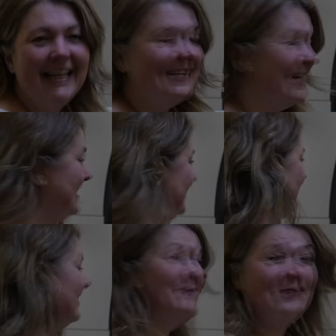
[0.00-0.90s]

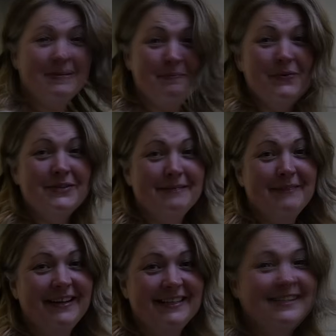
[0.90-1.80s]
Yes, I've already poured it,
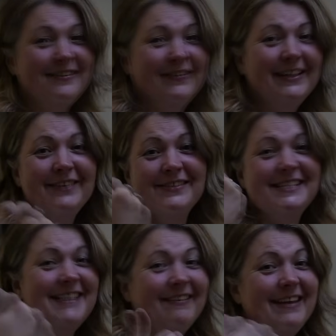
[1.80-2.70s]
mate. Sorry, yours is
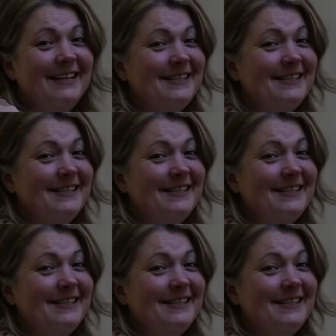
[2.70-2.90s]
down there